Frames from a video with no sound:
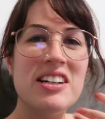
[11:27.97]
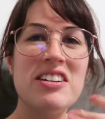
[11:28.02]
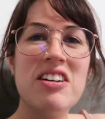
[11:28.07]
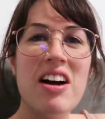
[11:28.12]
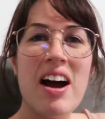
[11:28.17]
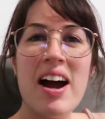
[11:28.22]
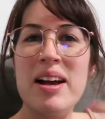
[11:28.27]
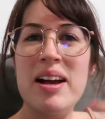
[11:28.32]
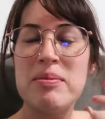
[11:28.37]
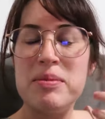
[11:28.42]

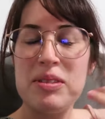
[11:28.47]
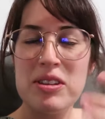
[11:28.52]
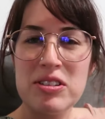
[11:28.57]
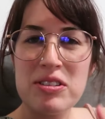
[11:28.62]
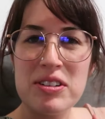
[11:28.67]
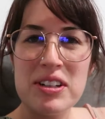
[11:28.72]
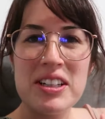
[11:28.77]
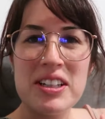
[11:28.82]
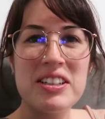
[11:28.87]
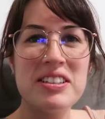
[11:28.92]
crime and
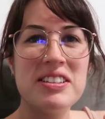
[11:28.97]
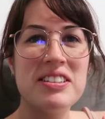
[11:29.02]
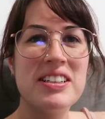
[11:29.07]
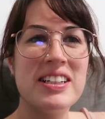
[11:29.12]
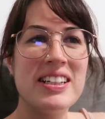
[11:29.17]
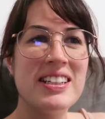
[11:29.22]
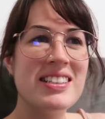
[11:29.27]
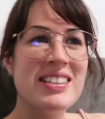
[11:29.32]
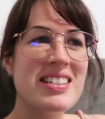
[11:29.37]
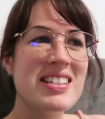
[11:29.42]
thriller
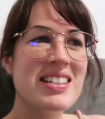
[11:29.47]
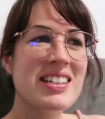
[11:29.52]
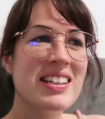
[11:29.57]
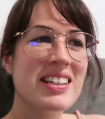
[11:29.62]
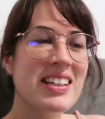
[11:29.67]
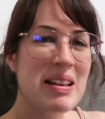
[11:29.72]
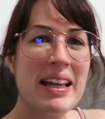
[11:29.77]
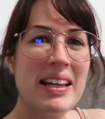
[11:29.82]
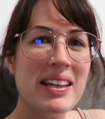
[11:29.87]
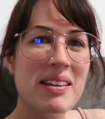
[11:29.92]
and
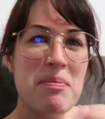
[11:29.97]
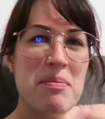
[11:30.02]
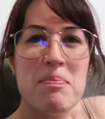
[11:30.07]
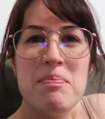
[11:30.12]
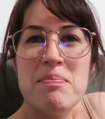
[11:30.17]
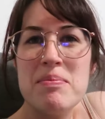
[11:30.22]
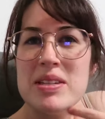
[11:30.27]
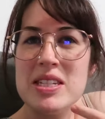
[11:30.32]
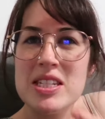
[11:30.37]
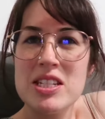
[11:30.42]
like
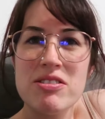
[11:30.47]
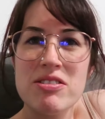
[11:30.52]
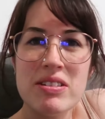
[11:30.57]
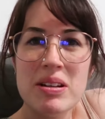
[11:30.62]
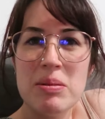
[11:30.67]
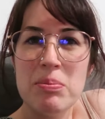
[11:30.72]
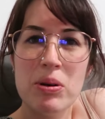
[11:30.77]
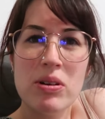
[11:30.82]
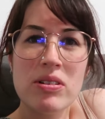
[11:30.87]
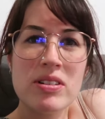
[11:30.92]

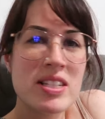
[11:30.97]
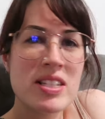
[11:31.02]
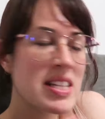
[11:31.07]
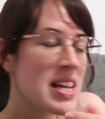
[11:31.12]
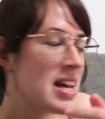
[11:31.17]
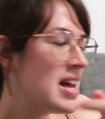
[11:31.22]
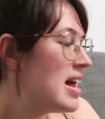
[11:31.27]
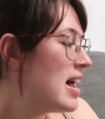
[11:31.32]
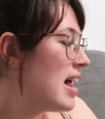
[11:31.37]
mystery books,